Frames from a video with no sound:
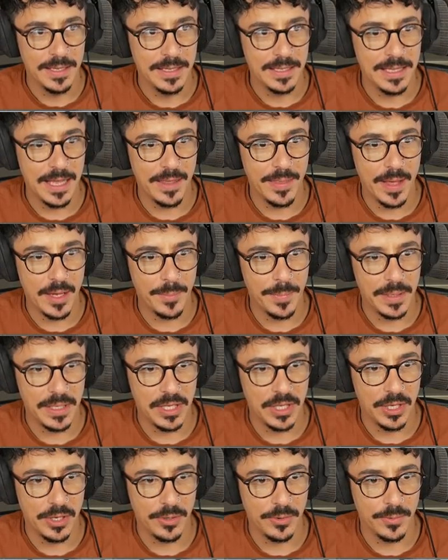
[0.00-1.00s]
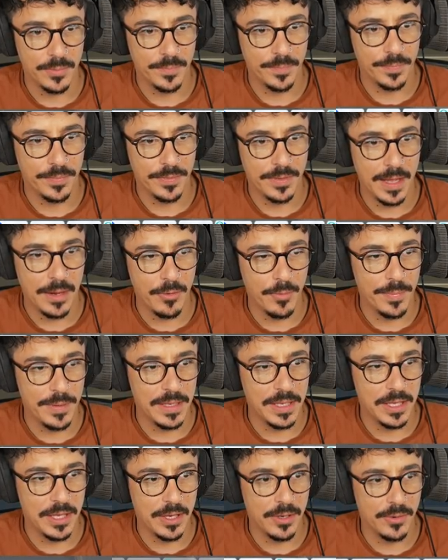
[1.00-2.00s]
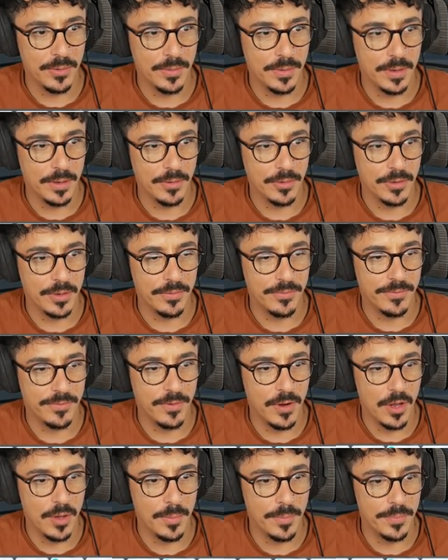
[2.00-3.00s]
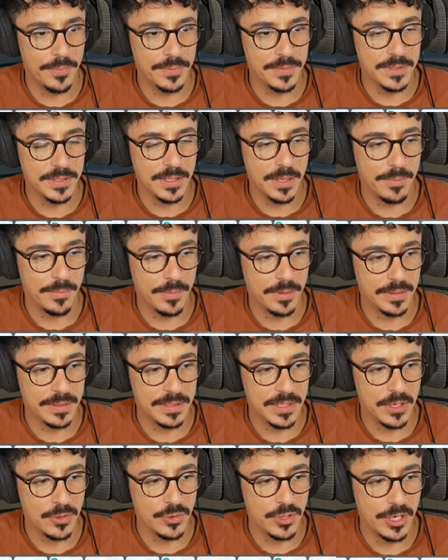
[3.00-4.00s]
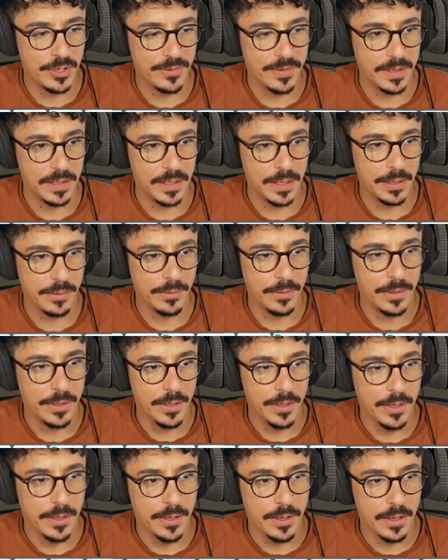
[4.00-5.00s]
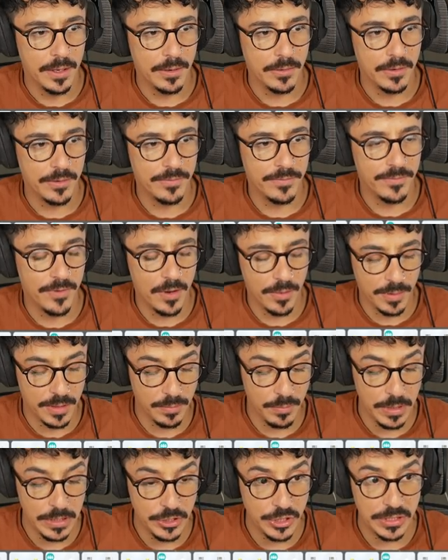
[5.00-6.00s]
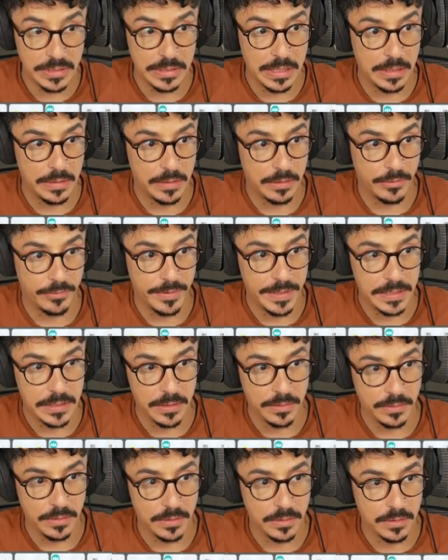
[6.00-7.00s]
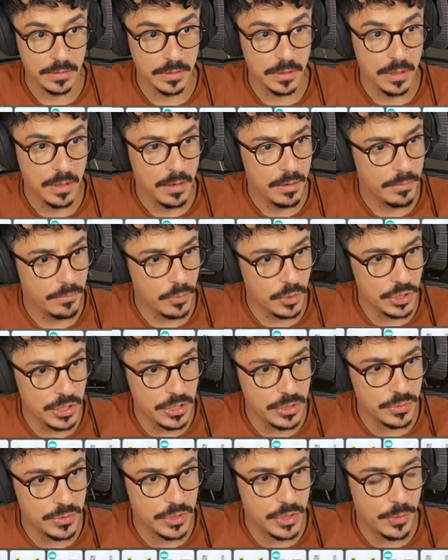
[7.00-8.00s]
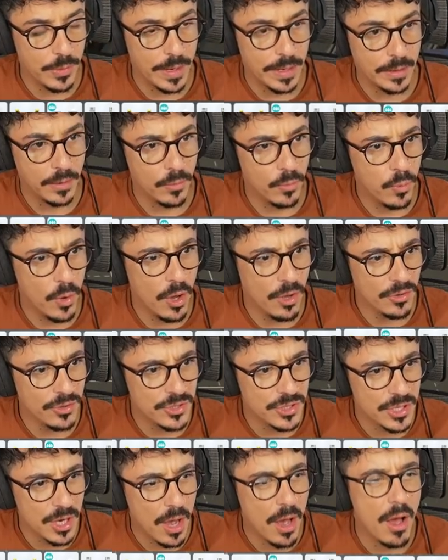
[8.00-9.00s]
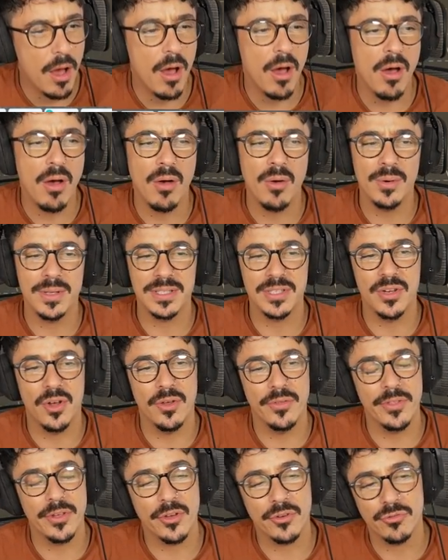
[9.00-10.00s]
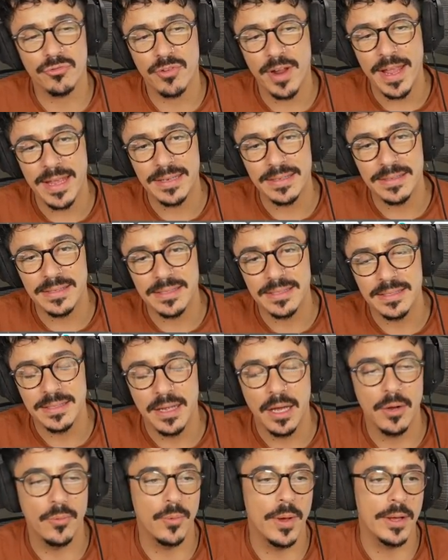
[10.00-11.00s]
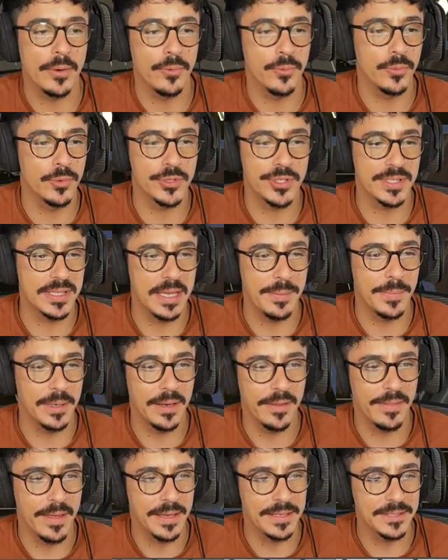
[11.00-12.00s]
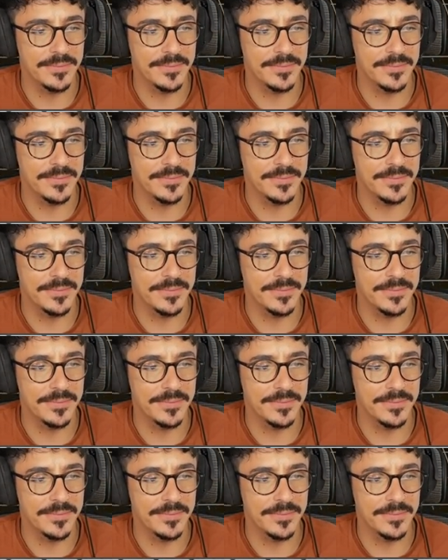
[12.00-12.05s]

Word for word: Yeah, that would be cute. That would be cute. I'm going to flop some... Excuse you, thank you. I'm going to flop... Can we just get the grid on? What are you doing? What? Oh, it's not on the grid. Oh, well, we'll just keep it like that.